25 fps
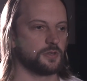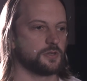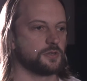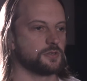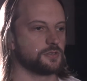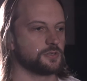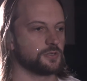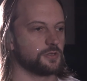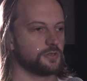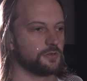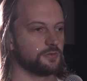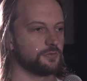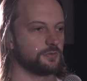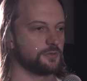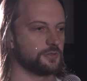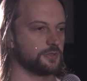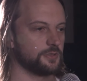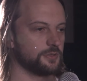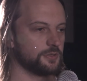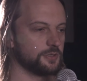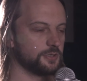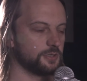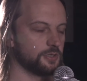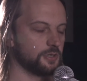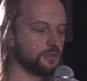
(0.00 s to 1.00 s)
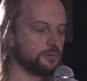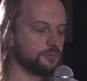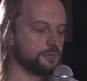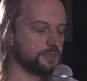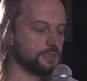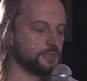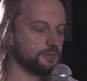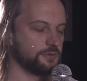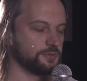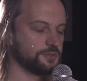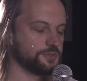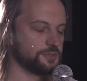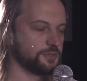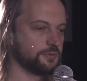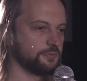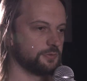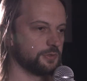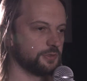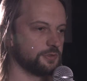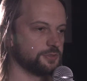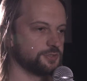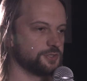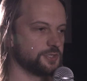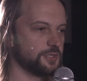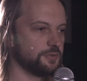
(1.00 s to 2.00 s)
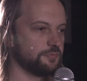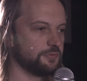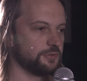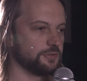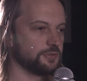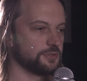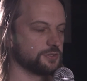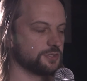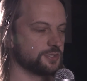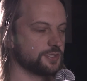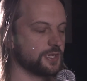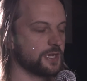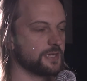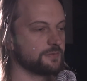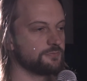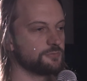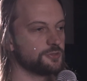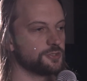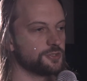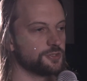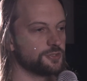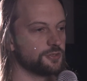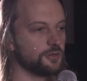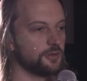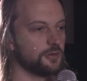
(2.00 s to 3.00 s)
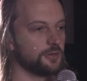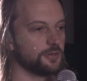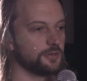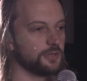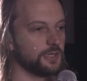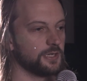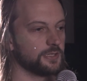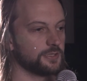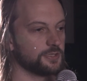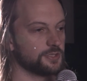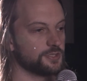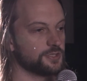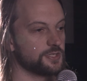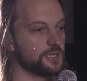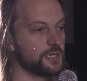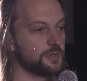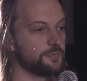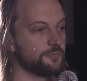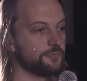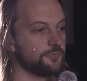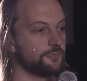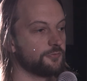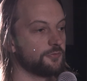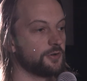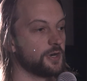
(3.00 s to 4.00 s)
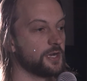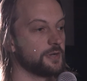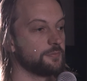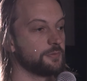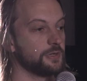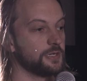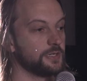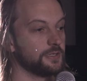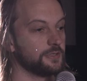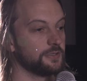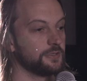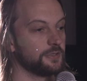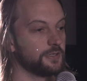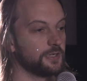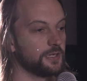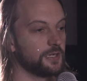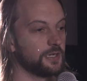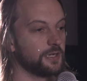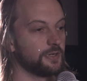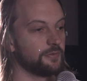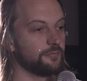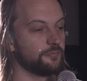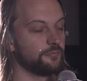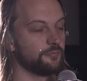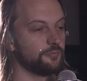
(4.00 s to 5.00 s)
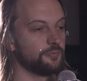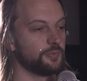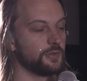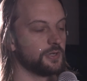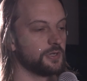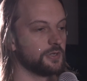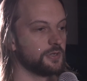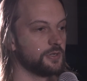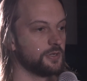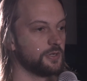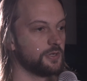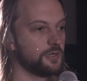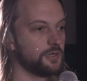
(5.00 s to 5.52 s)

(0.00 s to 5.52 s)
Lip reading: So the goal here is that we're achieving the same shot, like the same framing, but